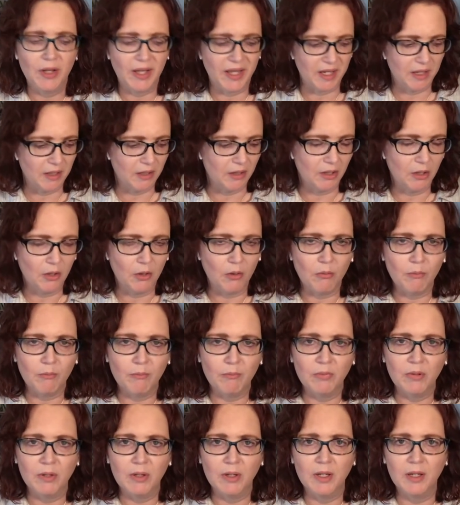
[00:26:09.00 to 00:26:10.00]
like, you know,
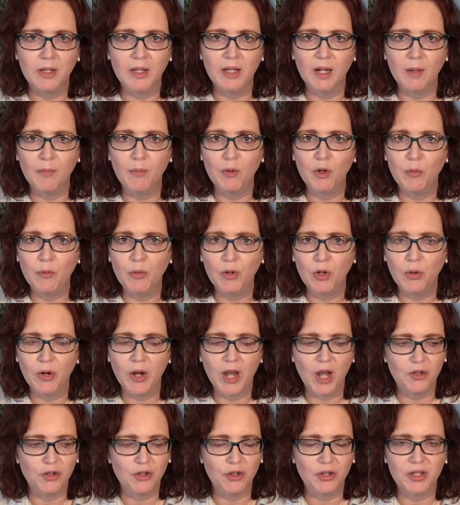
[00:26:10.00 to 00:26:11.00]
get a boo-boo,
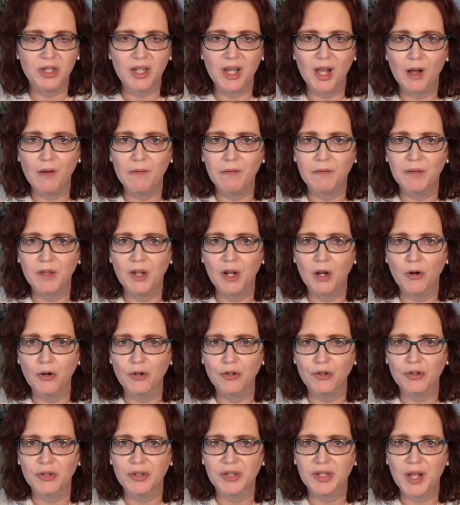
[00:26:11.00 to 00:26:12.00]
cut yourself, you know,
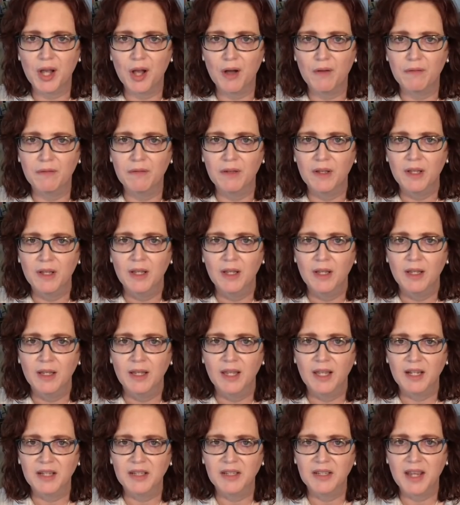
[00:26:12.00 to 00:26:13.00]
hurt yourself,
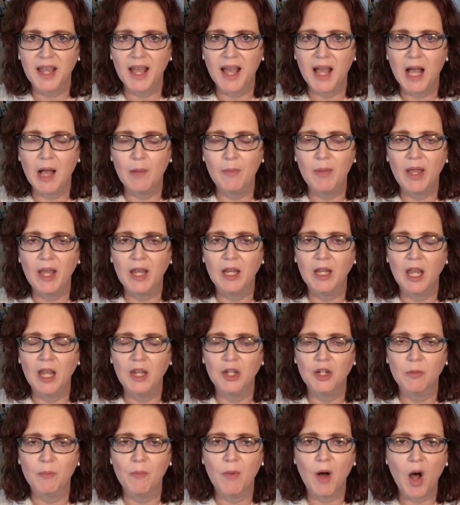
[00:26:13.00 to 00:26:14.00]
get a scab,
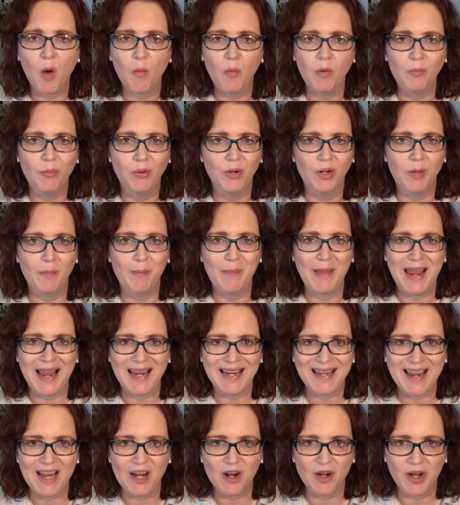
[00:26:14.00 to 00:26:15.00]
and your mom would put a
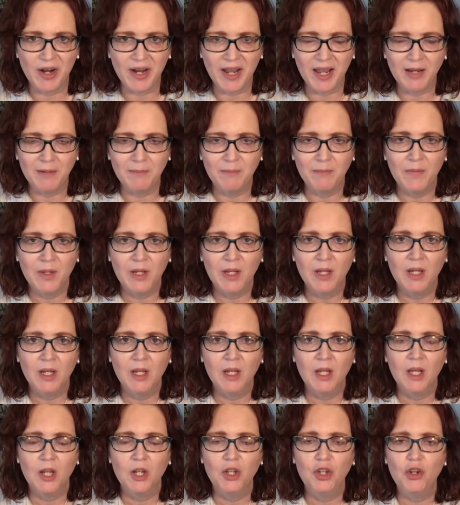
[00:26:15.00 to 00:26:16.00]
Band-Aid on it.
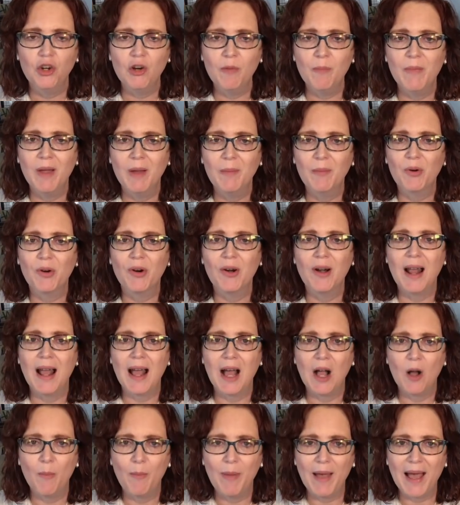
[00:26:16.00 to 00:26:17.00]
You remember
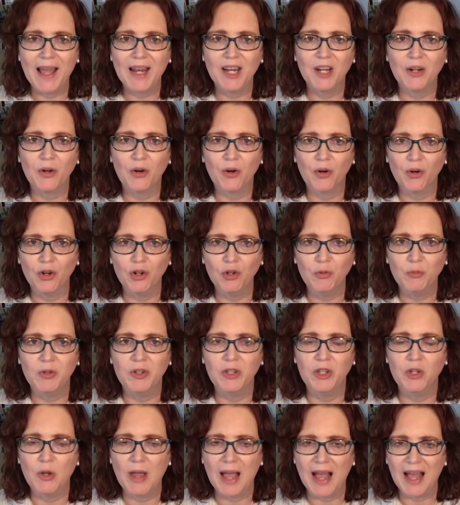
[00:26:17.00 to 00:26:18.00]
how bad it hurt
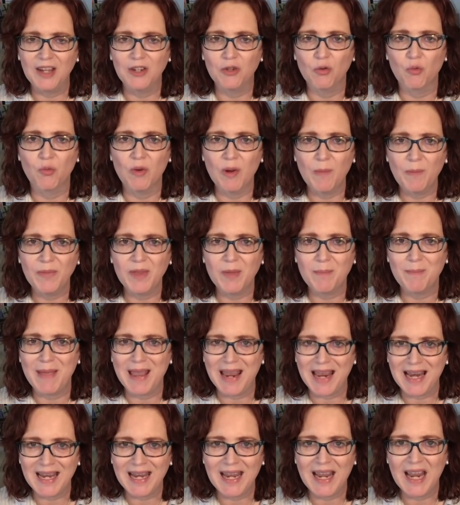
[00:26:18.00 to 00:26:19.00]
when you had to rip the
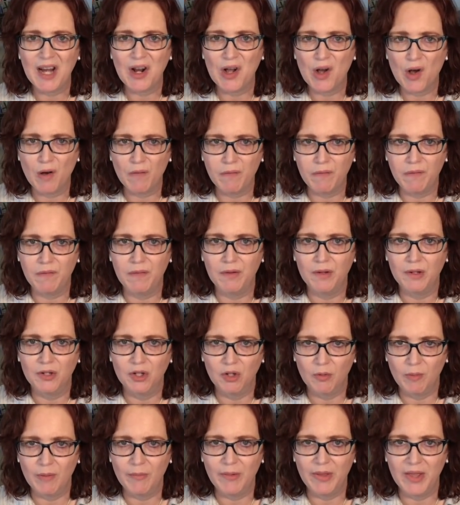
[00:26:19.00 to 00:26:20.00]
Band-Aid off?
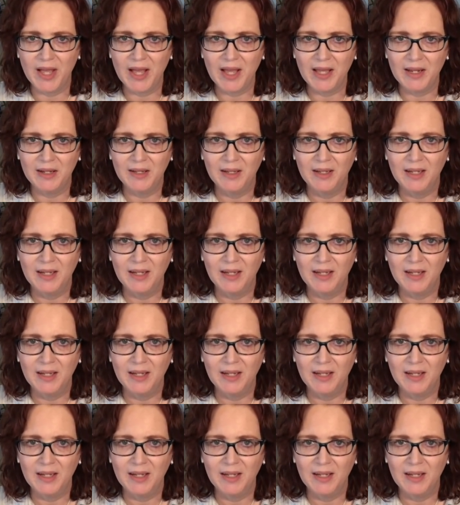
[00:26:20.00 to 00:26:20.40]
You remember that?